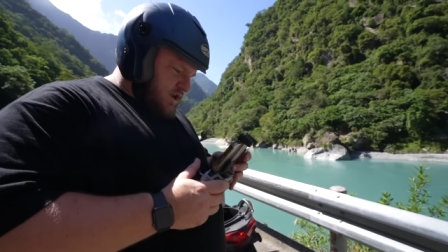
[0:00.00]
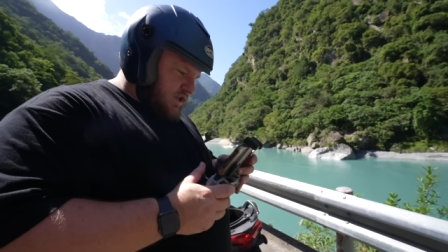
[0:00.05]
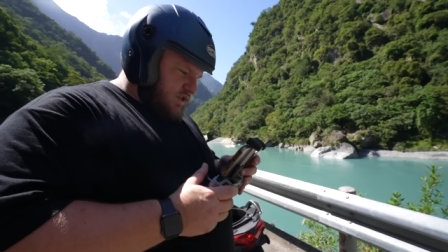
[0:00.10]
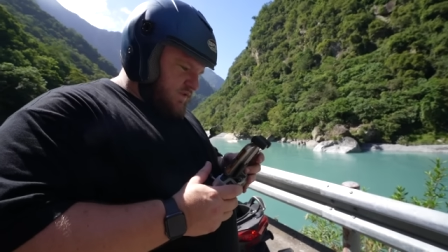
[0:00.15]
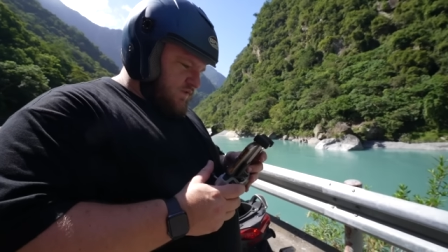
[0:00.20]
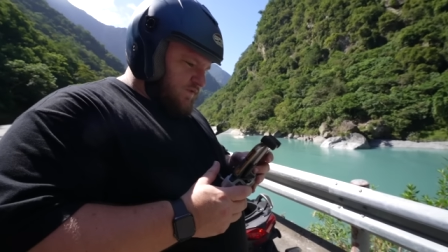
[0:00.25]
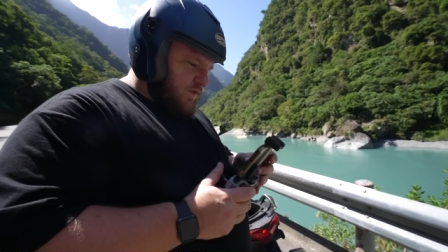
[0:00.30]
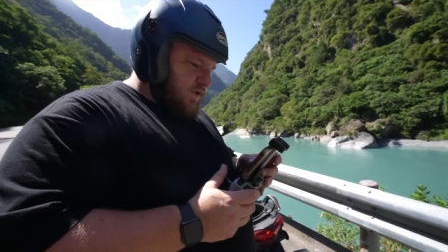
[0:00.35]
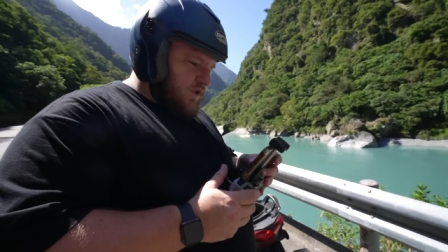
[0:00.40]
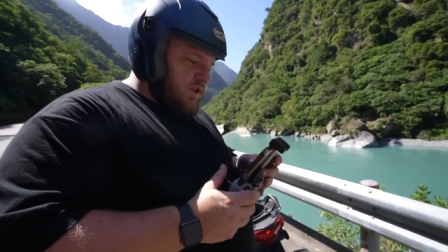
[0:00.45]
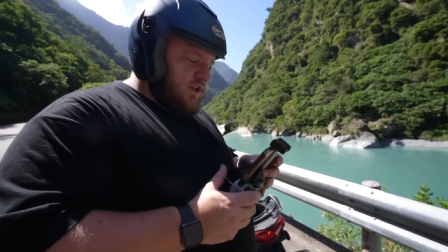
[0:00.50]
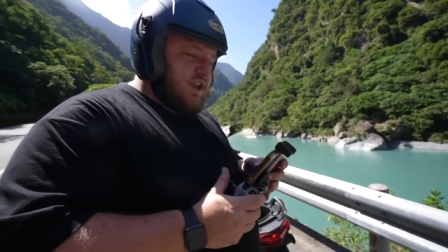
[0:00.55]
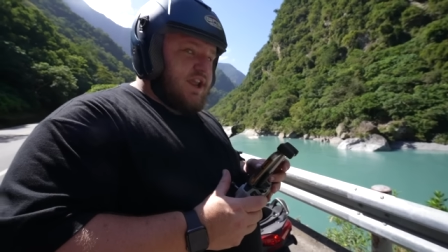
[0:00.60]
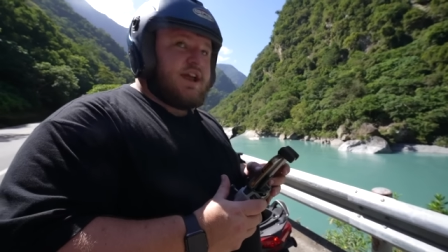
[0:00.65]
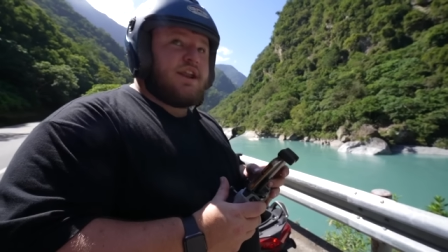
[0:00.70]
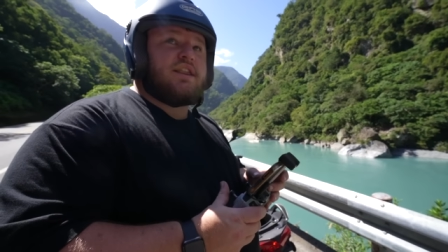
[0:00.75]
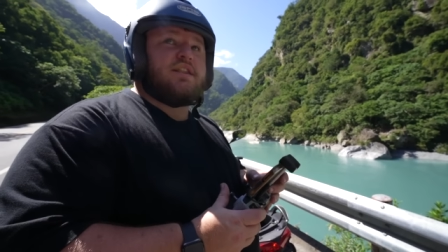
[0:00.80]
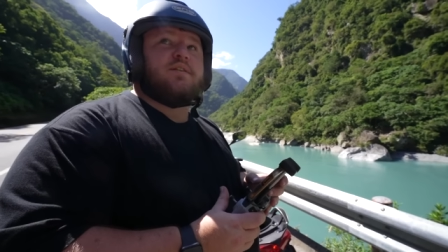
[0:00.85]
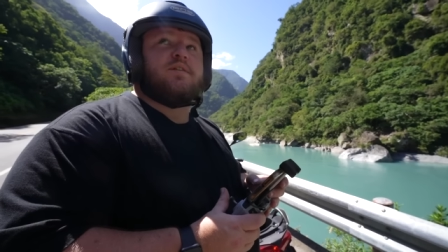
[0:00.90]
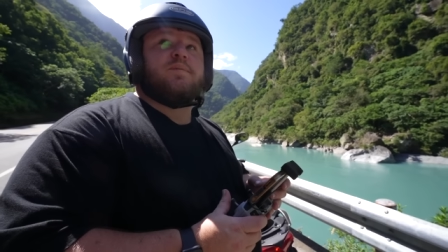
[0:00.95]
Uh, it's fallen
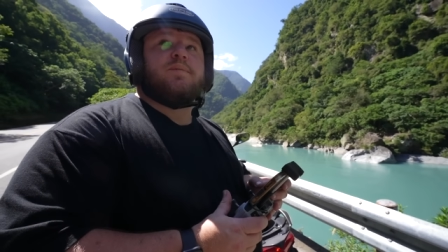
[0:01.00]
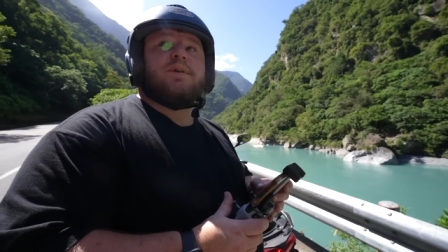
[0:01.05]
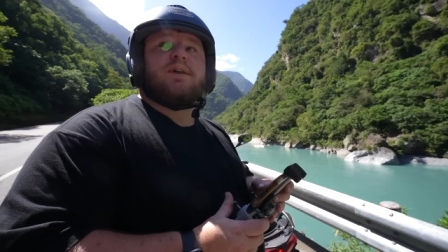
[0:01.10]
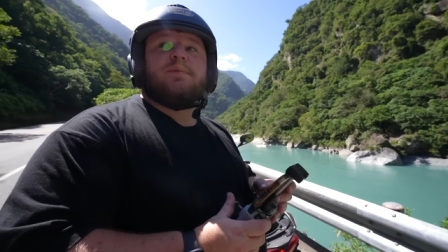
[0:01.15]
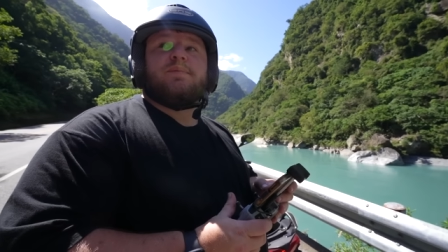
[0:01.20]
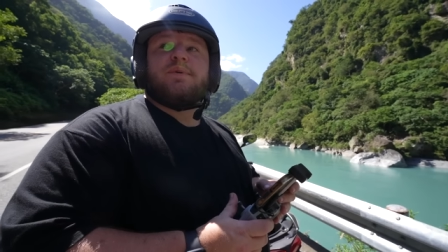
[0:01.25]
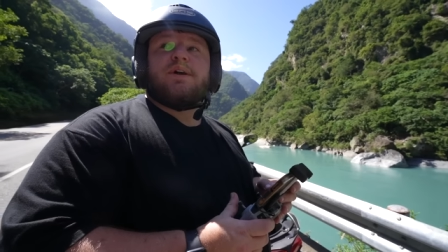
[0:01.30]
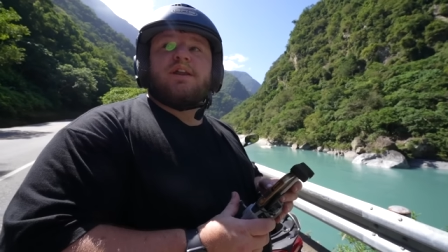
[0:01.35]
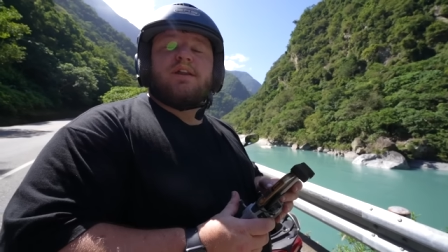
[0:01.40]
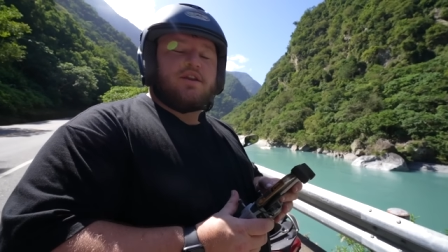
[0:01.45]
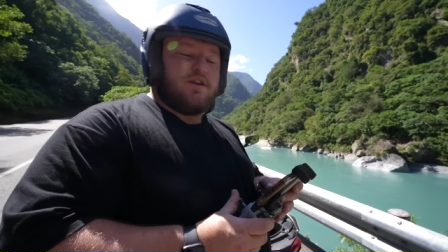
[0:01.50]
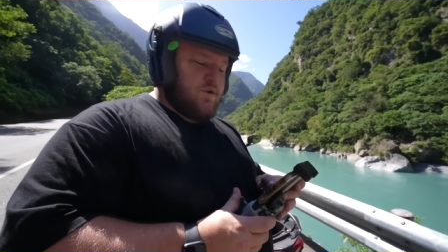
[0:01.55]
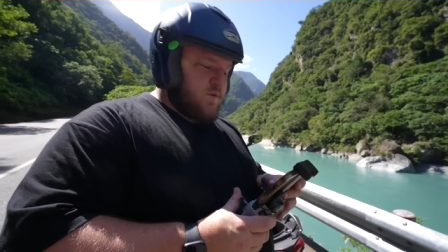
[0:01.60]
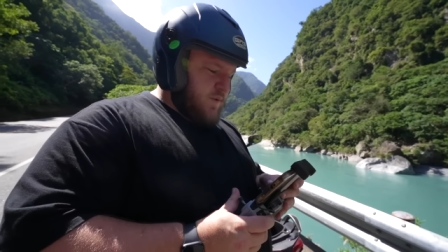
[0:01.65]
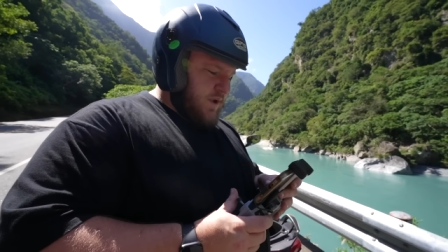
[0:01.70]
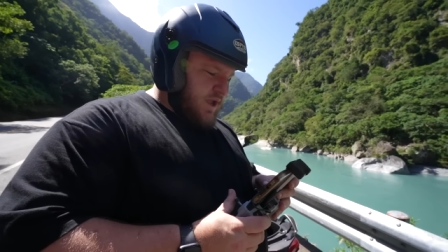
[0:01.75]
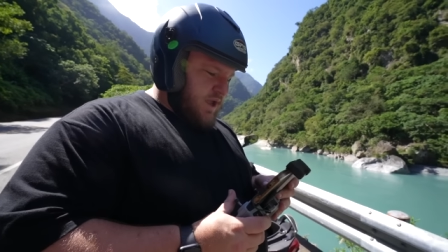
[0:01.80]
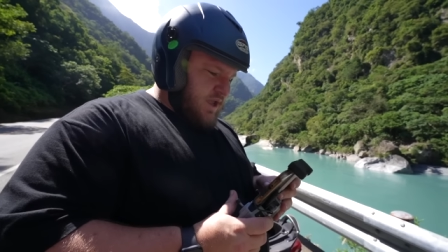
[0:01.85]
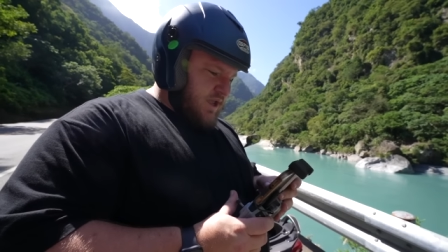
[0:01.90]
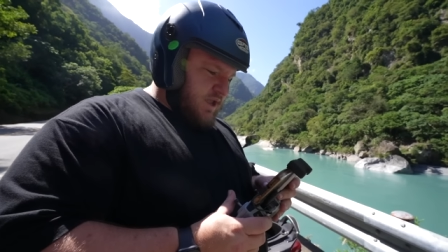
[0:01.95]
down a little bit, but I don't know
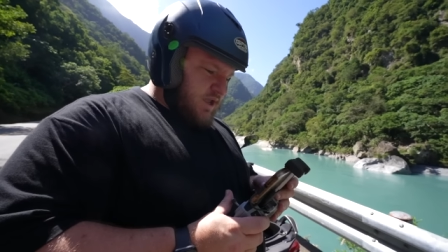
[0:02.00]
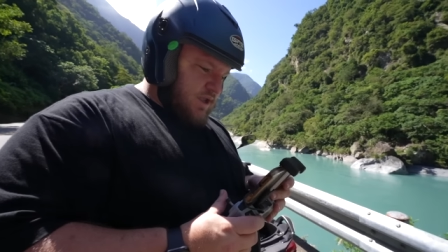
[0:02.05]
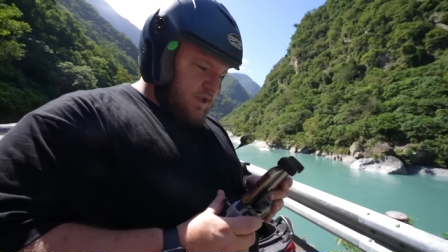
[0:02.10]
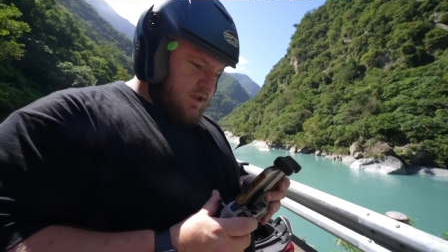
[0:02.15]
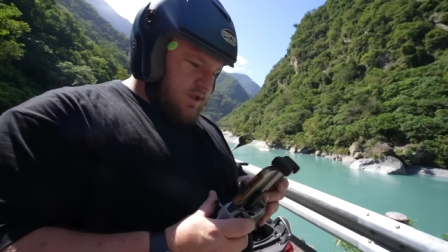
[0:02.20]
where.